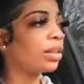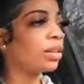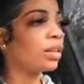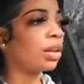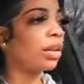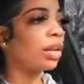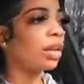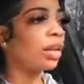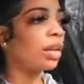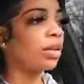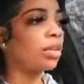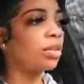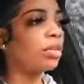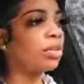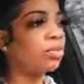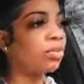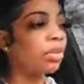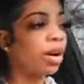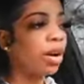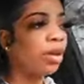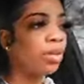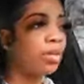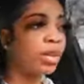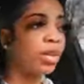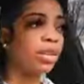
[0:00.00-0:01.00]
Hmm, what's
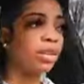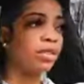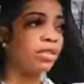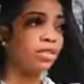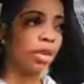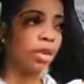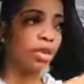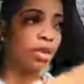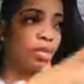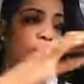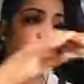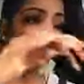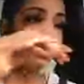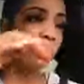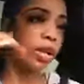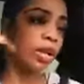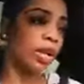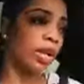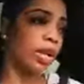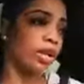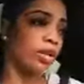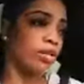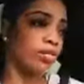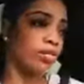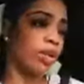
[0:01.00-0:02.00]
wrong with these folks? People in
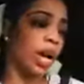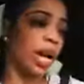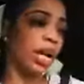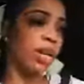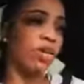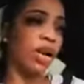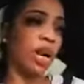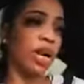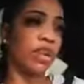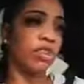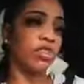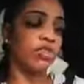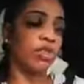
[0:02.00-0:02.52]
Atlanta do not know how to